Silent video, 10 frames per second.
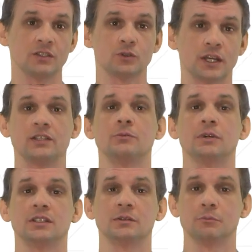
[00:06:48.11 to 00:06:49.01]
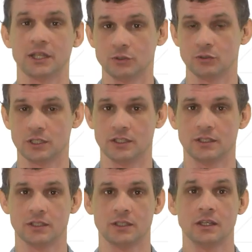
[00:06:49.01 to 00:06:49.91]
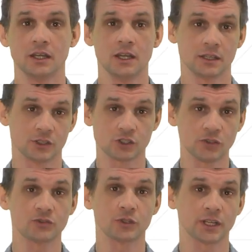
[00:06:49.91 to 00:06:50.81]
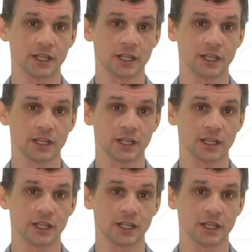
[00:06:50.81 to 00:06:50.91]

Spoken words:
than to animate manually. The software